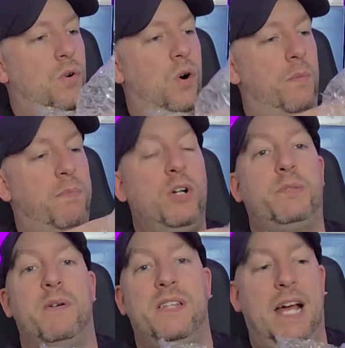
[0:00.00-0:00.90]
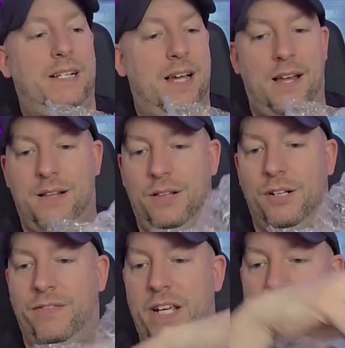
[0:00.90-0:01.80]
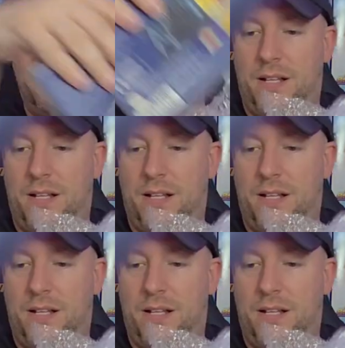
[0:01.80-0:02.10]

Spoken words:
Oh, box protector, lovely.